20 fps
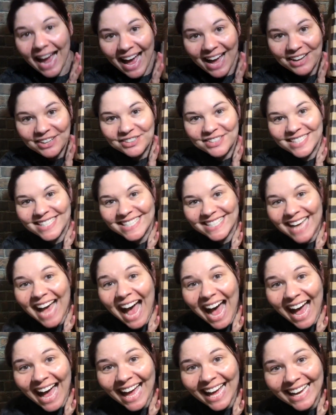
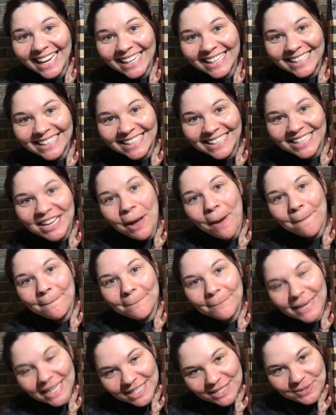outside
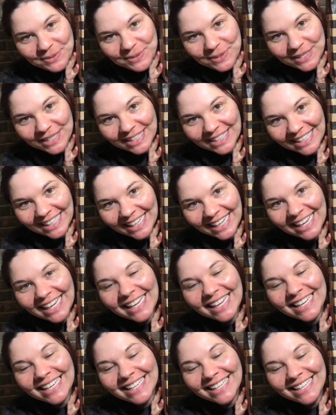my door.
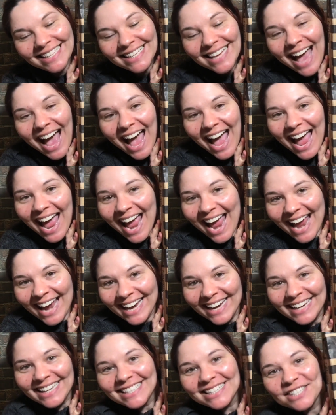Yay,
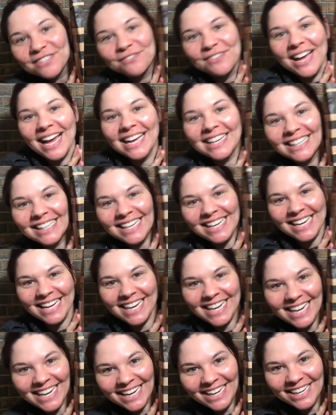it's finally
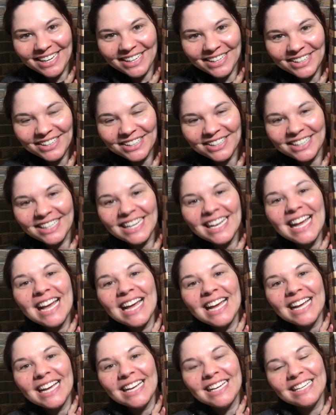here.
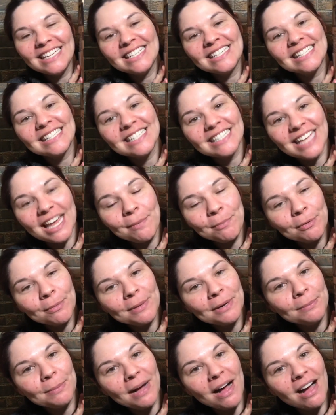It is Escape
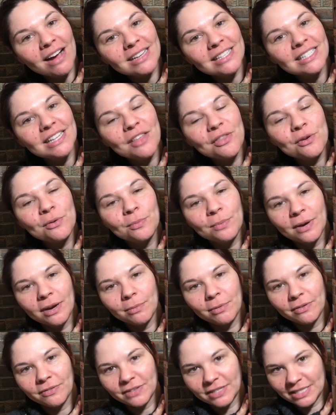Room in a Box, The
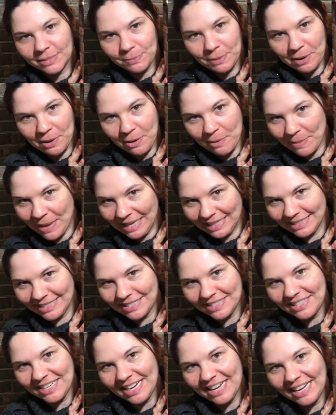Werewolf
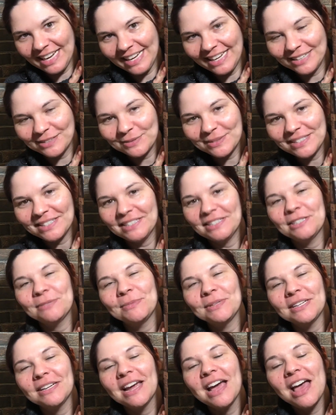Experiment. They had one sent to
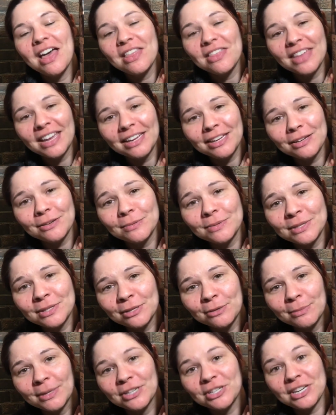me. Thank you
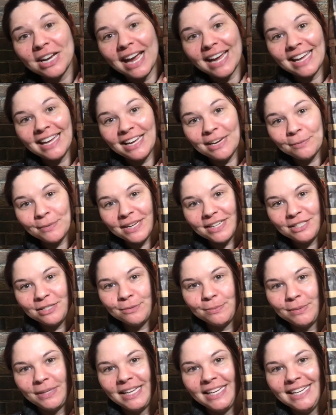so much. I can't wait
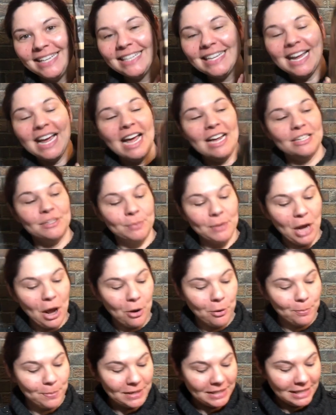to play it. Just wanna
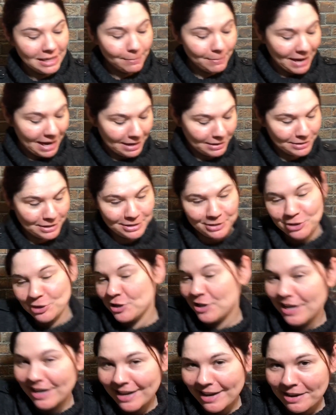open it up and
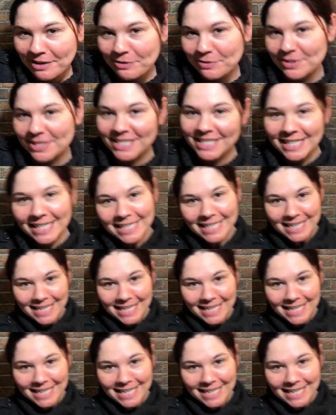check out